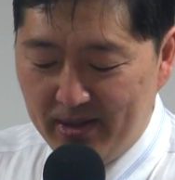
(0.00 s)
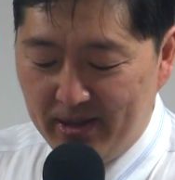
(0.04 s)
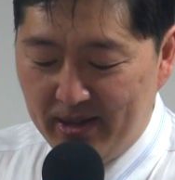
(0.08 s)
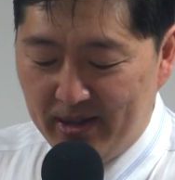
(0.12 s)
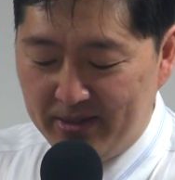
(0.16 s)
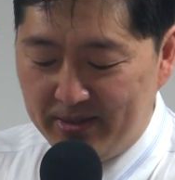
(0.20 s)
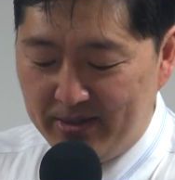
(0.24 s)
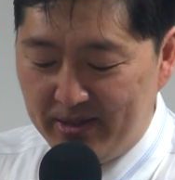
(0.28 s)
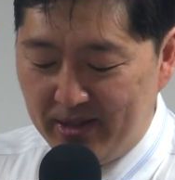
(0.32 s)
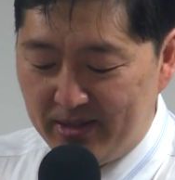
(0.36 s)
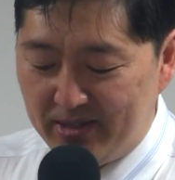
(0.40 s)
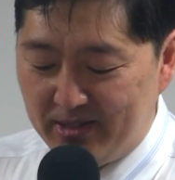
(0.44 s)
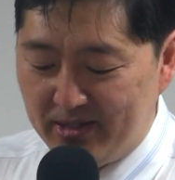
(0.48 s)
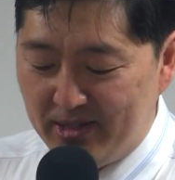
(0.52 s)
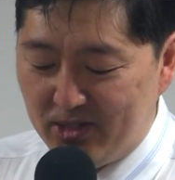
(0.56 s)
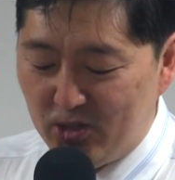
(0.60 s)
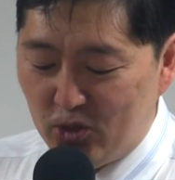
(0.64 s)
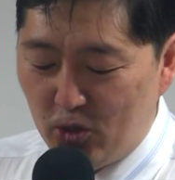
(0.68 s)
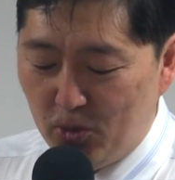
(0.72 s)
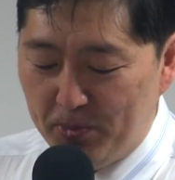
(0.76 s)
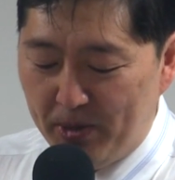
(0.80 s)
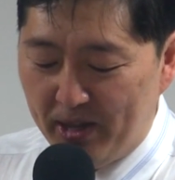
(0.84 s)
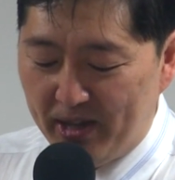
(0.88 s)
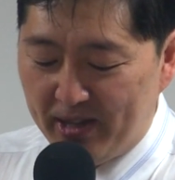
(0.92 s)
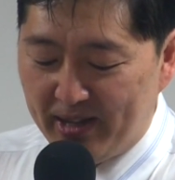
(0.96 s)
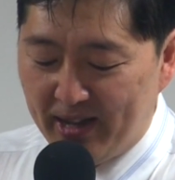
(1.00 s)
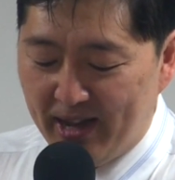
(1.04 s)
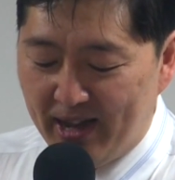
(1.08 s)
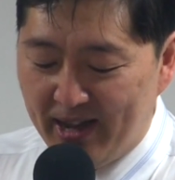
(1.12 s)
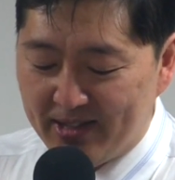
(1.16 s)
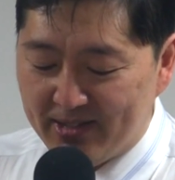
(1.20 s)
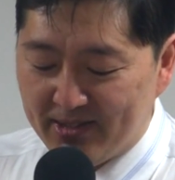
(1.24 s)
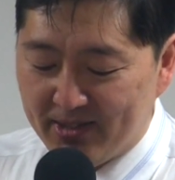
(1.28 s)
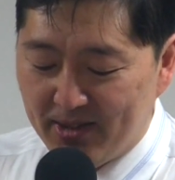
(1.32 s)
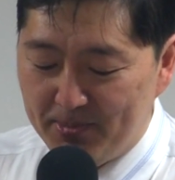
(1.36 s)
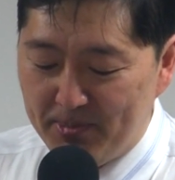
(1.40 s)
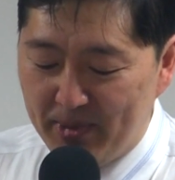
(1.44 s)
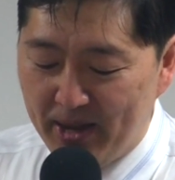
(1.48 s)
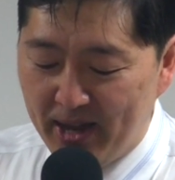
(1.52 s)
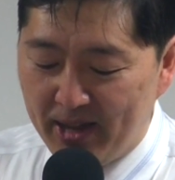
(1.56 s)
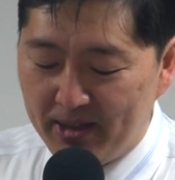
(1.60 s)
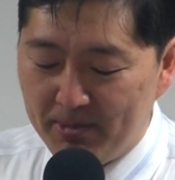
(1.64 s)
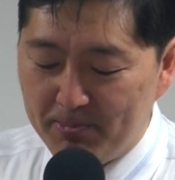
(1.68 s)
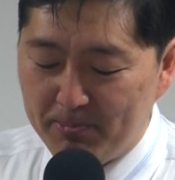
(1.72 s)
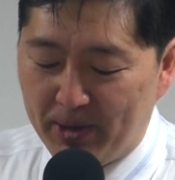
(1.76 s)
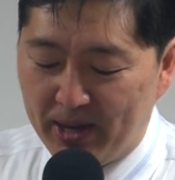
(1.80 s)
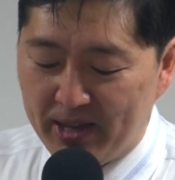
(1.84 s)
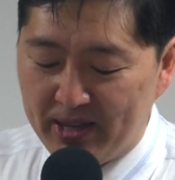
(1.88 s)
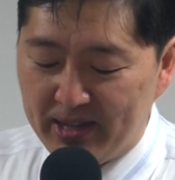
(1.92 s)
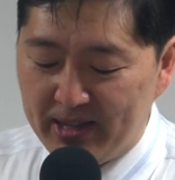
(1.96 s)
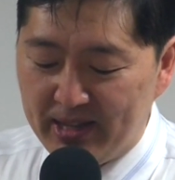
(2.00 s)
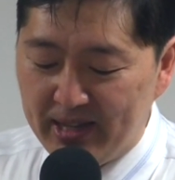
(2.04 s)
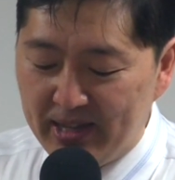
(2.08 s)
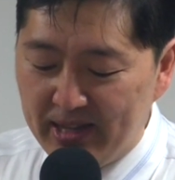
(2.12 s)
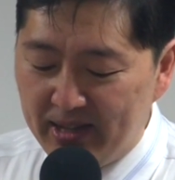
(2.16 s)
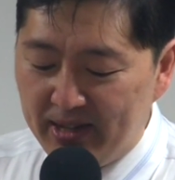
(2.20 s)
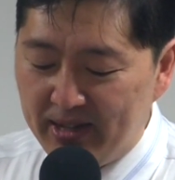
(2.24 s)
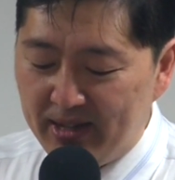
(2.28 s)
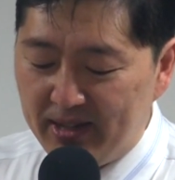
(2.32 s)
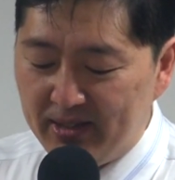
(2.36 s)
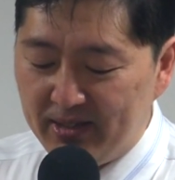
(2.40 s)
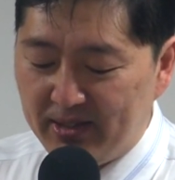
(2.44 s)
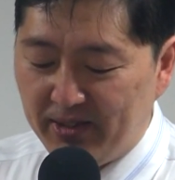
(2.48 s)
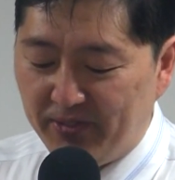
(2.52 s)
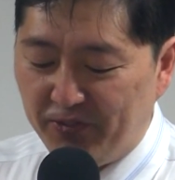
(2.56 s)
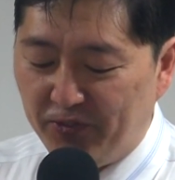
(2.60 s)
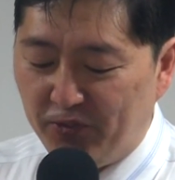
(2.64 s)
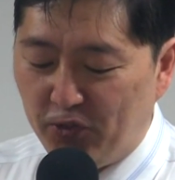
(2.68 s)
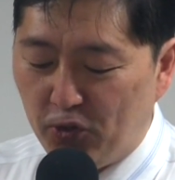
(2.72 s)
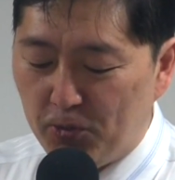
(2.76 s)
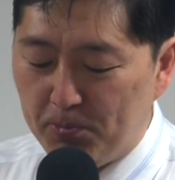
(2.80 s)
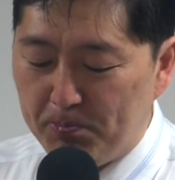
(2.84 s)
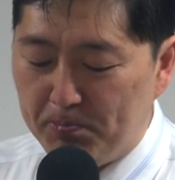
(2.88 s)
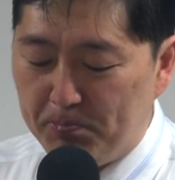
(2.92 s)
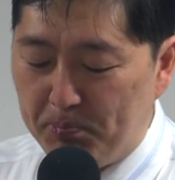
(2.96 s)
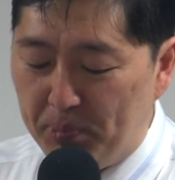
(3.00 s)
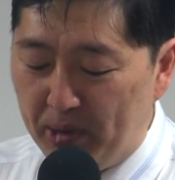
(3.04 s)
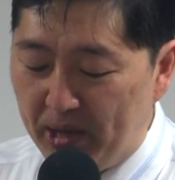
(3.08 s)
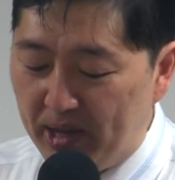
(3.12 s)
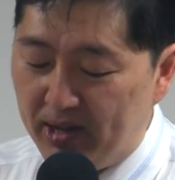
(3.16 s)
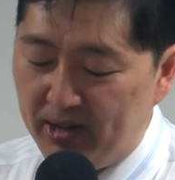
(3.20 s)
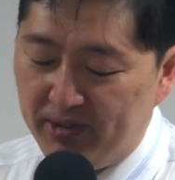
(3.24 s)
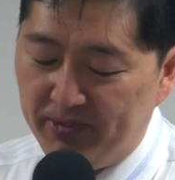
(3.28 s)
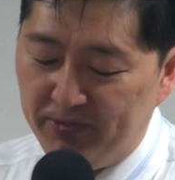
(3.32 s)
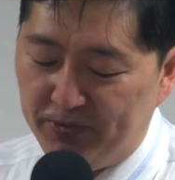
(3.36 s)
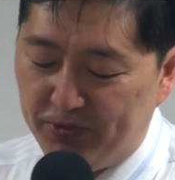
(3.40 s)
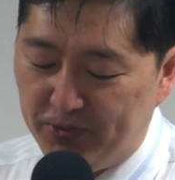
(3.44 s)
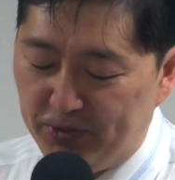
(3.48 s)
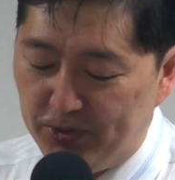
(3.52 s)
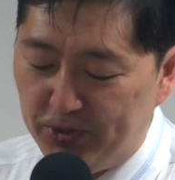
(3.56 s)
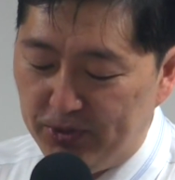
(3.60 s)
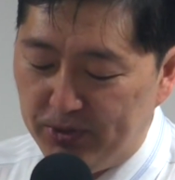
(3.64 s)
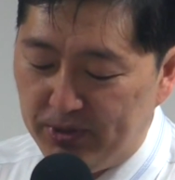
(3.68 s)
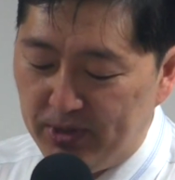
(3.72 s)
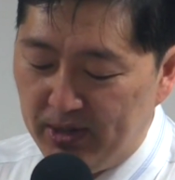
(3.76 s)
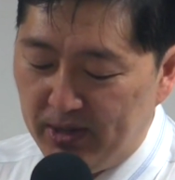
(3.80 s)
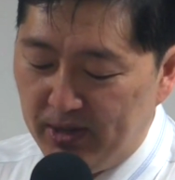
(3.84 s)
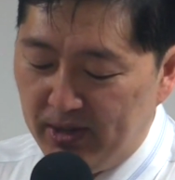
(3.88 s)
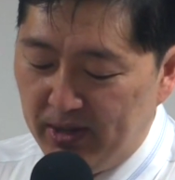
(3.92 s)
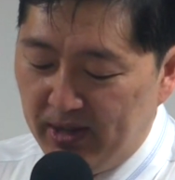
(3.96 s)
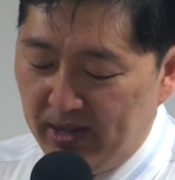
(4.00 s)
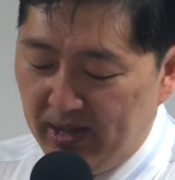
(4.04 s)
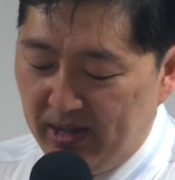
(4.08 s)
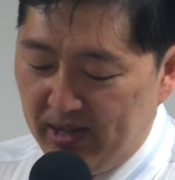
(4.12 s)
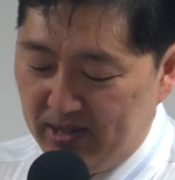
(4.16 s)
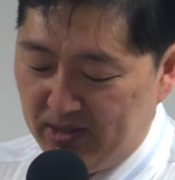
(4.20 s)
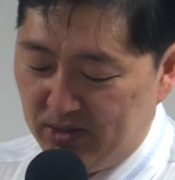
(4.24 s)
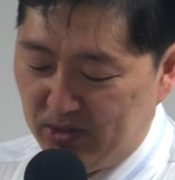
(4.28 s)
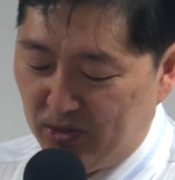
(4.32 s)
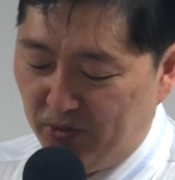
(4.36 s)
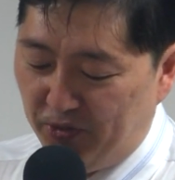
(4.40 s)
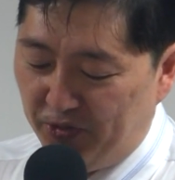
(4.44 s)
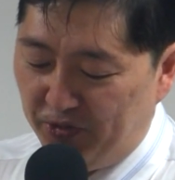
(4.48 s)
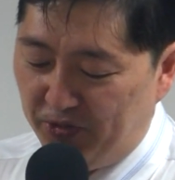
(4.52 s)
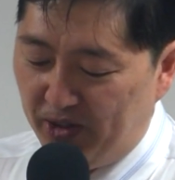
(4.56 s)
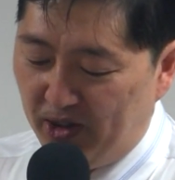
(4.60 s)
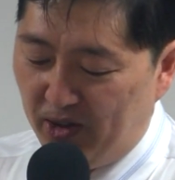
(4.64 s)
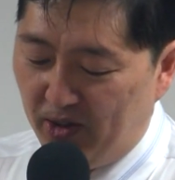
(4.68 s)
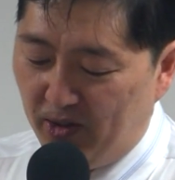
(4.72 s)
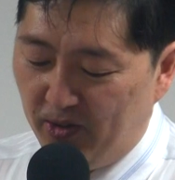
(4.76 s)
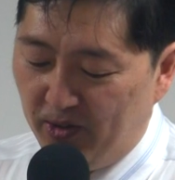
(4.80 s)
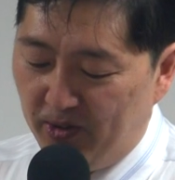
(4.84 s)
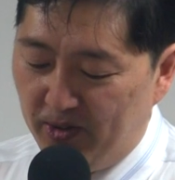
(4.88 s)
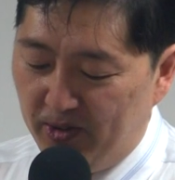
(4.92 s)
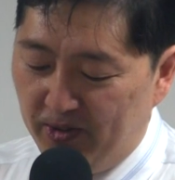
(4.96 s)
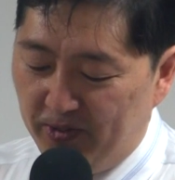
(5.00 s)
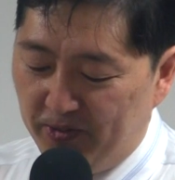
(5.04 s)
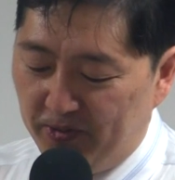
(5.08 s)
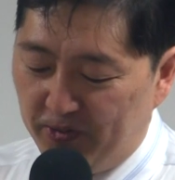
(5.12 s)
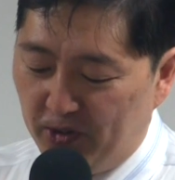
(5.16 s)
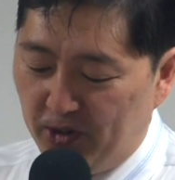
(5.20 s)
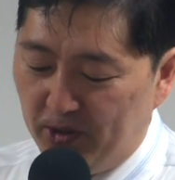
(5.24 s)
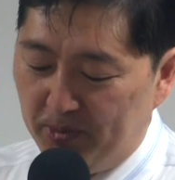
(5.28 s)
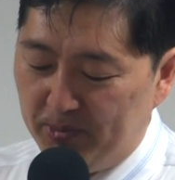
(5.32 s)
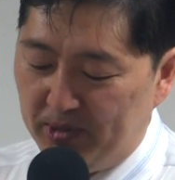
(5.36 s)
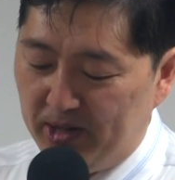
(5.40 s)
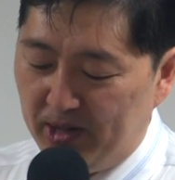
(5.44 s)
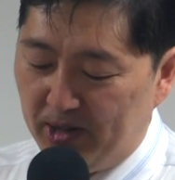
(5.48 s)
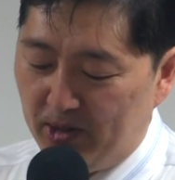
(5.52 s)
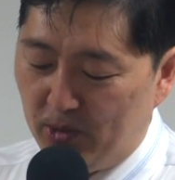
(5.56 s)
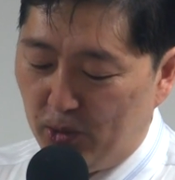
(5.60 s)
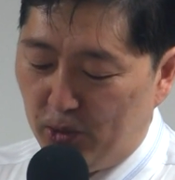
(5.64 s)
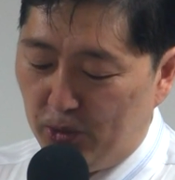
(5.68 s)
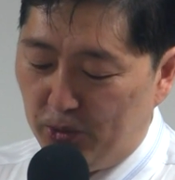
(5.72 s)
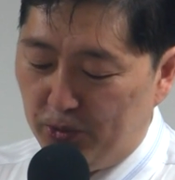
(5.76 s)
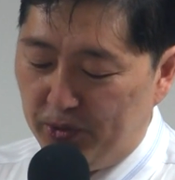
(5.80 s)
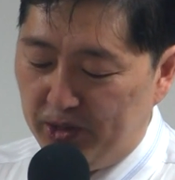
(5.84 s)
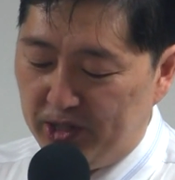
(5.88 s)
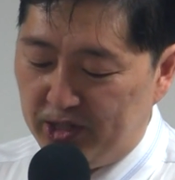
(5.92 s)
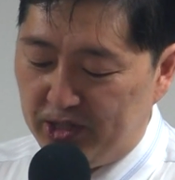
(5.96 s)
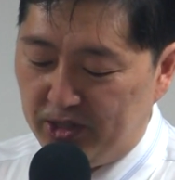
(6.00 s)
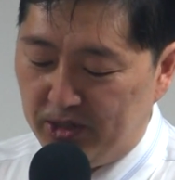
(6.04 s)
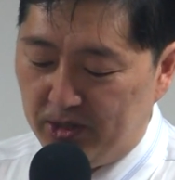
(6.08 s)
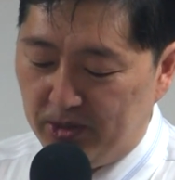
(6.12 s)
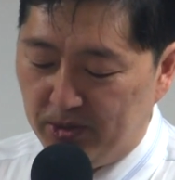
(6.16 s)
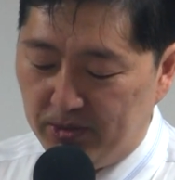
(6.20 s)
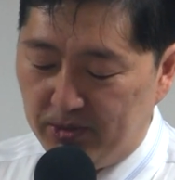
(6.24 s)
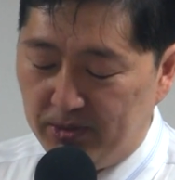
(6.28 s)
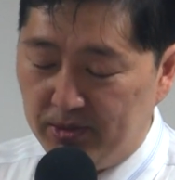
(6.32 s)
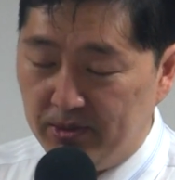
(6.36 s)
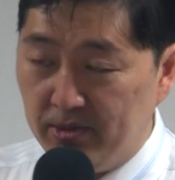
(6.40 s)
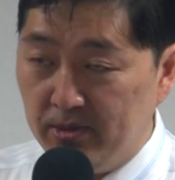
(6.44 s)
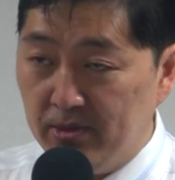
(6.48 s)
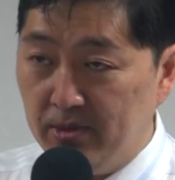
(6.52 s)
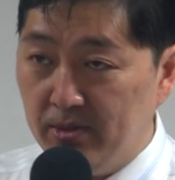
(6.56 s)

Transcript: And they disobeyed God's command by eating the forbidden fruit, and so fell from their original